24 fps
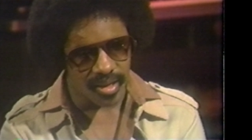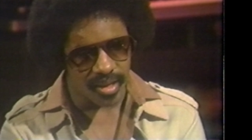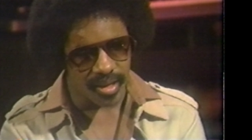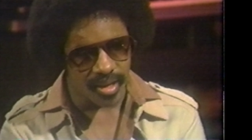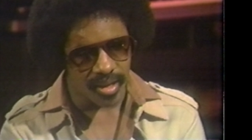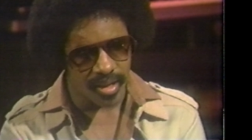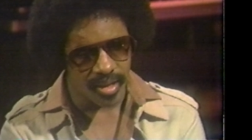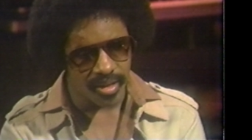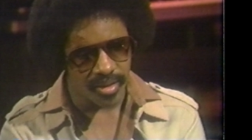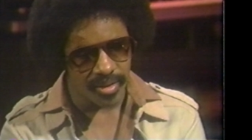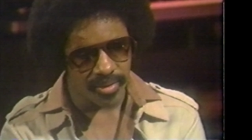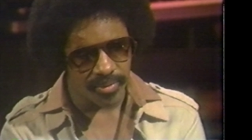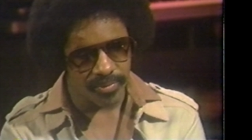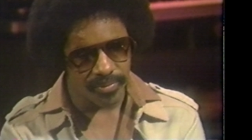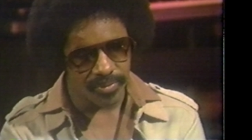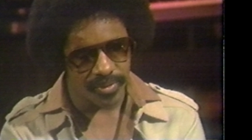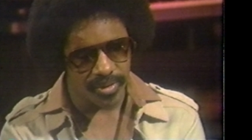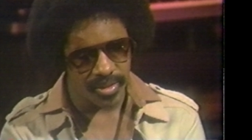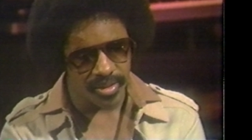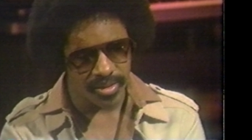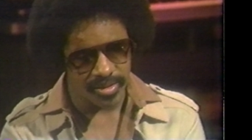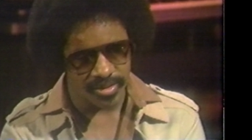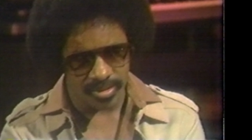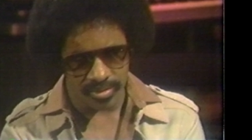And if
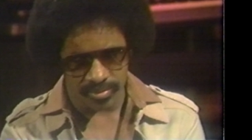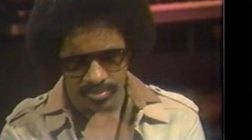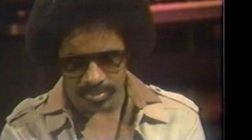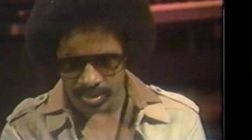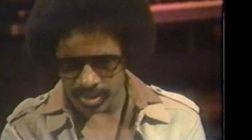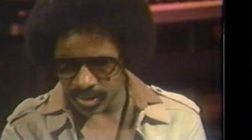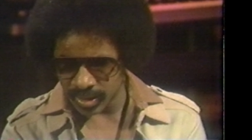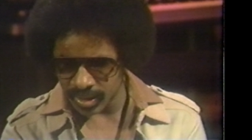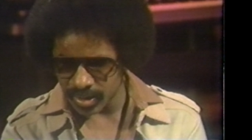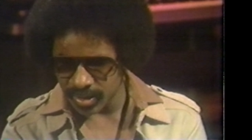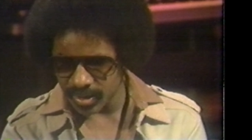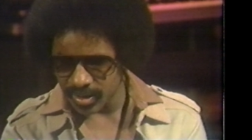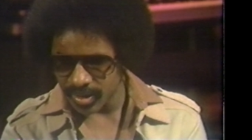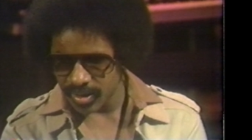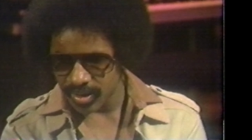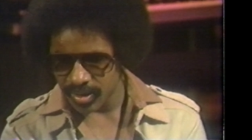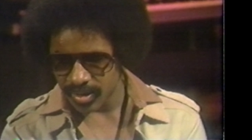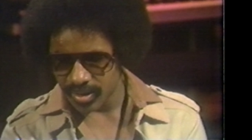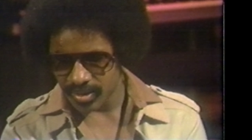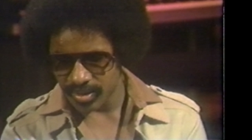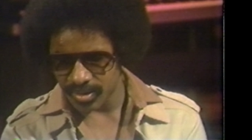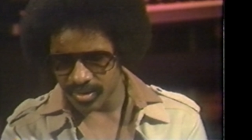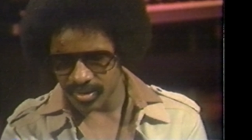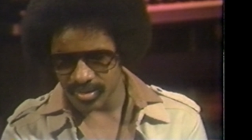feelings don't lie,
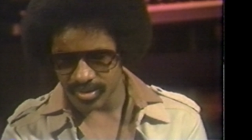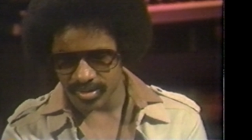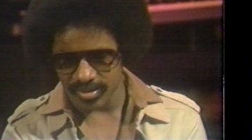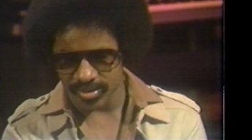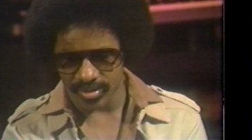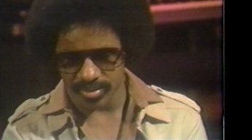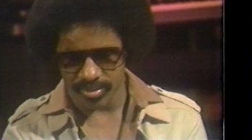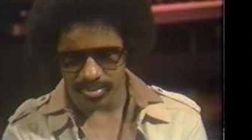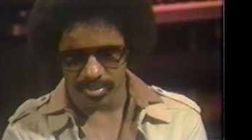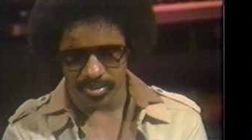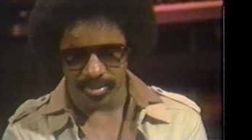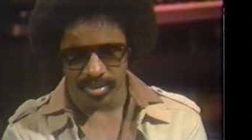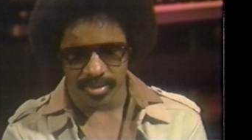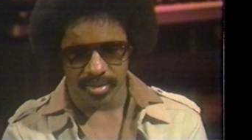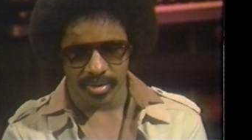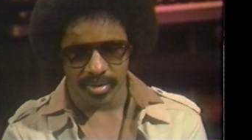then it's so.